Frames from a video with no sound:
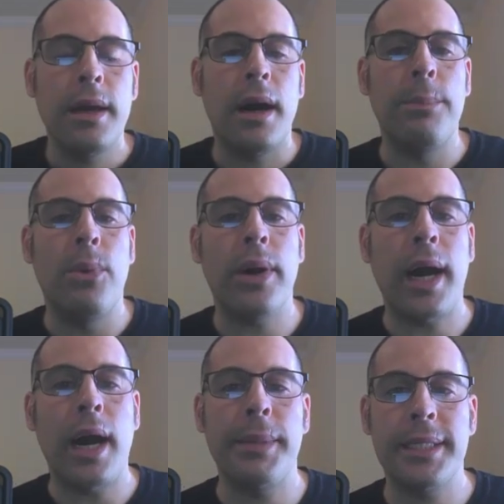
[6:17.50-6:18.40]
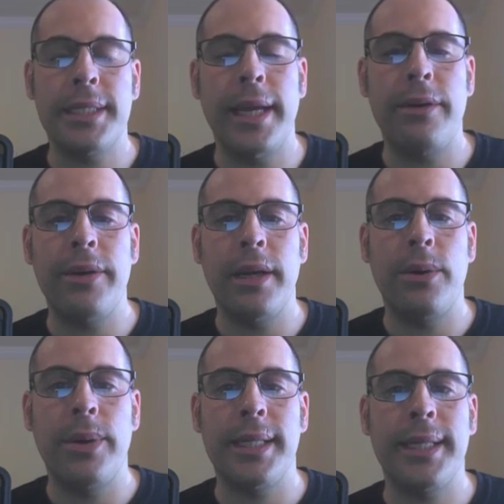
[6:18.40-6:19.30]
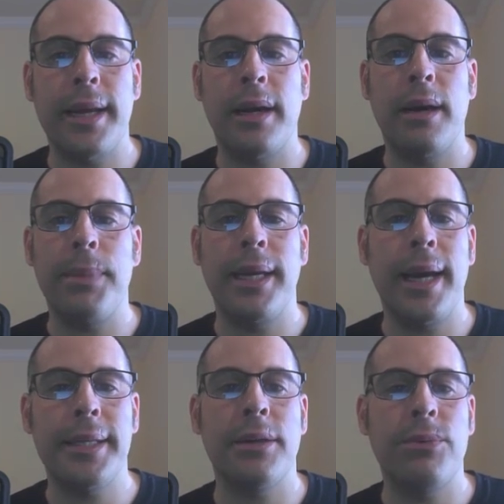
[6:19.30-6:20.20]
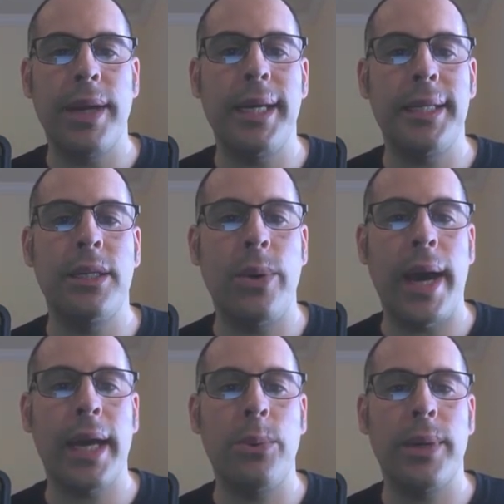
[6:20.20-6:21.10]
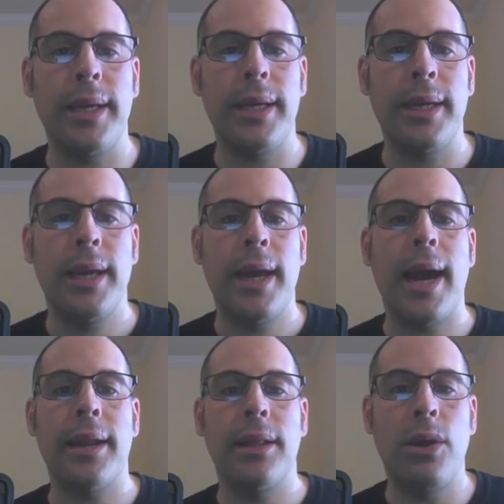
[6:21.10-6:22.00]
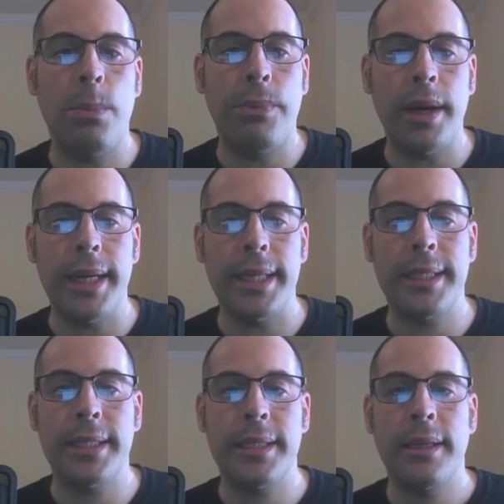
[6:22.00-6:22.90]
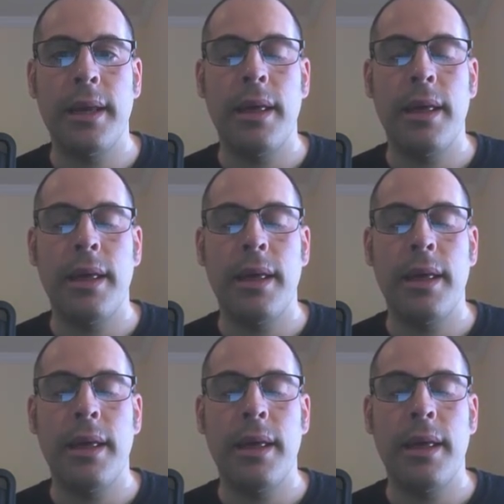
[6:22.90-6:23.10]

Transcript: A more common scenario is that a company has to raise new equity at a low price,